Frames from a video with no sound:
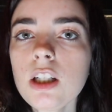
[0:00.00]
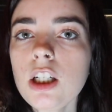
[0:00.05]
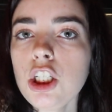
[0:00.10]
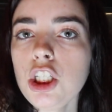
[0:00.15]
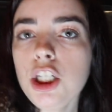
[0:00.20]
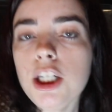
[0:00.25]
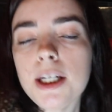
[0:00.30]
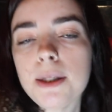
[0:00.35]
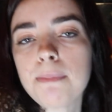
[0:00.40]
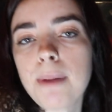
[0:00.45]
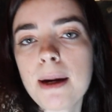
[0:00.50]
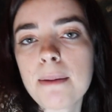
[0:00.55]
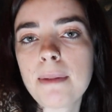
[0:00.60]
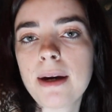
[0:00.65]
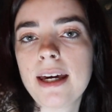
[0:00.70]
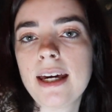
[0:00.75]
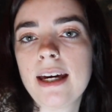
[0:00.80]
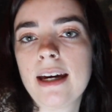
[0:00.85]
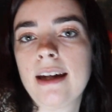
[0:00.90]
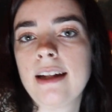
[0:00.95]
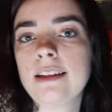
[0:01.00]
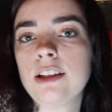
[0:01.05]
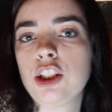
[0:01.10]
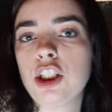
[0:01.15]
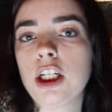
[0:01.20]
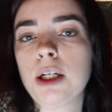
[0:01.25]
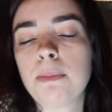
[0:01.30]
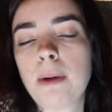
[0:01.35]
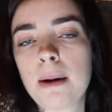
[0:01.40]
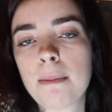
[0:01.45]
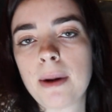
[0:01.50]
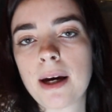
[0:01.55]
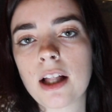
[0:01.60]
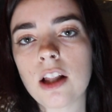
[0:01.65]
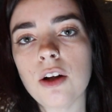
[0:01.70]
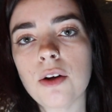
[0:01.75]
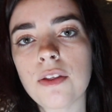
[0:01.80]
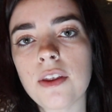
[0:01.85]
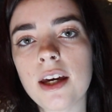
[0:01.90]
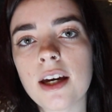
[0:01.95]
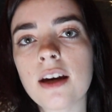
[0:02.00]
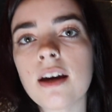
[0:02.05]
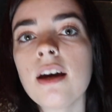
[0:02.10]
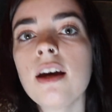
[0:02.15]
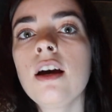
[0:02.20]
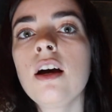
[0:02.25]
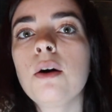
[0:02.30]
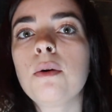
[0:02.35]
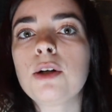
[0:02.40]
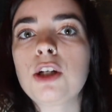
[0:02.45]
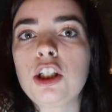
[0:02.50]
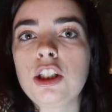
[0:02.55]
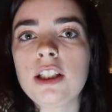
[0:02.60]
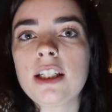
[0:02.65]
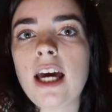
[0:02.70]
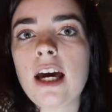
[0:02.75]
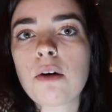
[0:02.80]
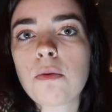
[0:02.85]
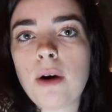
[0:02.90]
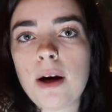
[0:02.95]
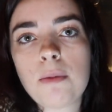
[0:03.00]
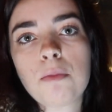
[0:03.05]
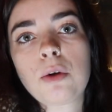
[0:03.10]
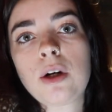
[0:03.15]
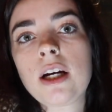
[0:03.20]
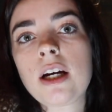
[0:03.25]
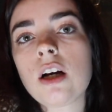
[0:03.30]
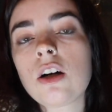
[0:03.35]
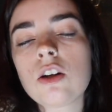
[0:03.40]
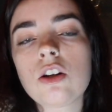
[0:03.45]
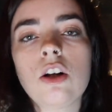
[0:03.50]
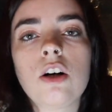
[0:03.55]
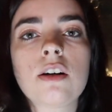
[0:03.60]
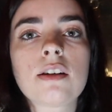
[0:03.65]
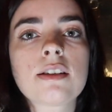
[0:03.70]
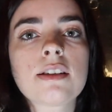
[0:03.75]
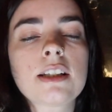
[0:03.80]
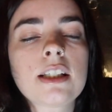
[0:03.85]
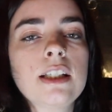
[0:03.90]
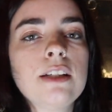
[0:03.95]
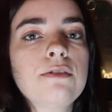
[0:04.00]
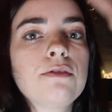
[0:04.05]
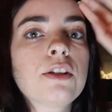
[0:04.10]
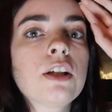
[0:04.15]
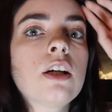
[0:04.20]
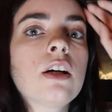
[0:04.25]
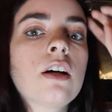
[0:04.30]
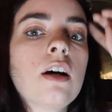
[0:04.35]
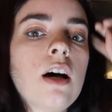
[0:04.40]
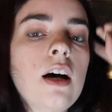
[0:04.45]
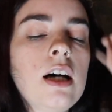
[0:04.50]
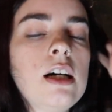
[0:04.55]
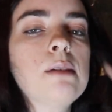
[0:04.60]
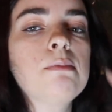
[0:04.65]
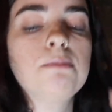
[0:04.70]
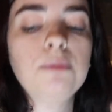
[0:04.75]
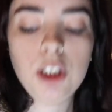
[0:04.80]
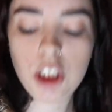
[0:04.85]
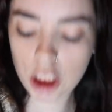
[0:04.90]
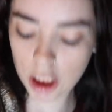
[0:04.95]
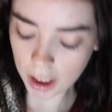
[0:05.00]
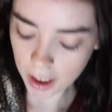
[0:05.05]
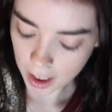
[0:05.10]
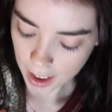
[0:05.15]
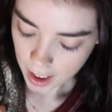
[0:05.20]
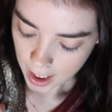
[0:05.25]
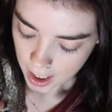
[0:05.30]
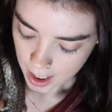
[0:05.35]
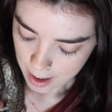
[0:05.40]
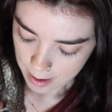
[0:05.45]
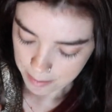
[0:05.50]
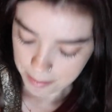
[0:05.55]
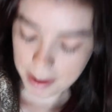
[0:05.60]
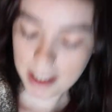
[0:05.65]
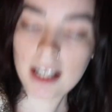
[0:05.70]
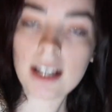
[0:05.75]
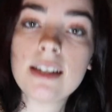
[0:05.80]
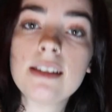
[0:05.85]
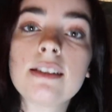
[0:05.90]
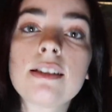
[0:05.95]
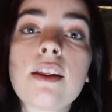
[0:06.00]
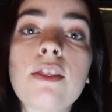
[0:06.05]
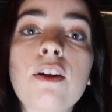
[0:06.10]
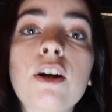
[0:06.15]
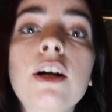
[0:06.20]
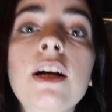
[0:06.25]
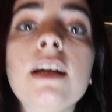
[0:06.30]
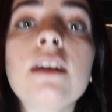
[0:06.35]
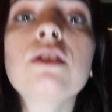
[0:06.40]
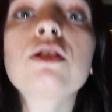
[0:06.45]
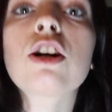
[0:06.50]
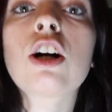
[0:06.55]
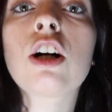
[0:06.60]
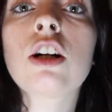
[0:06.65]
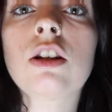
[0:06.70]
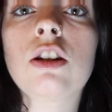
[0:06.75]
She could bite my hands. She could bite my clothing, which is again why I'm wearing a long sleeved shirt, because their nails are